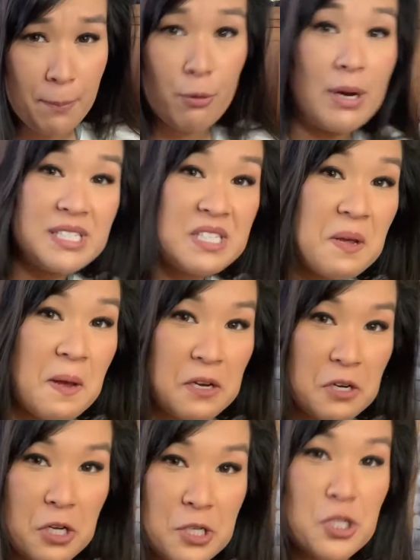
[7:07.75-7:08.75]
pressing
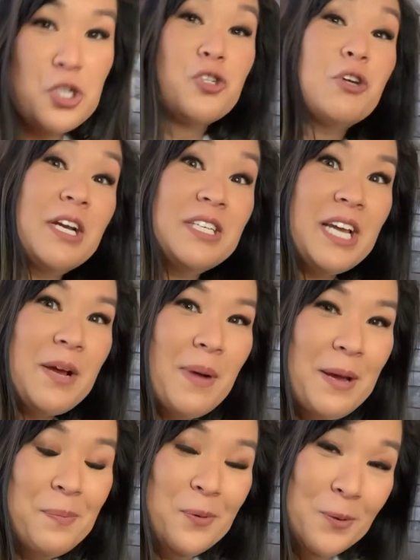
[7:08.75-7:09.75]
and constricting my
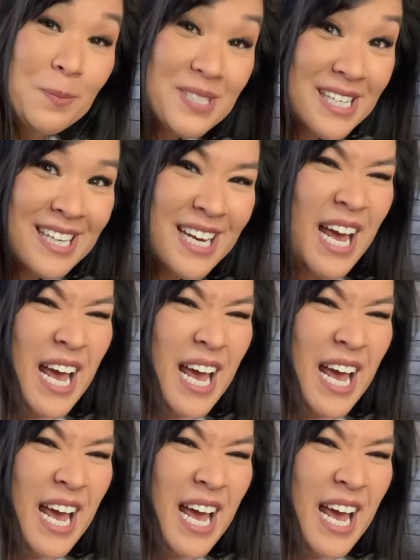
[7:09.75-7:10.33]
boobs in.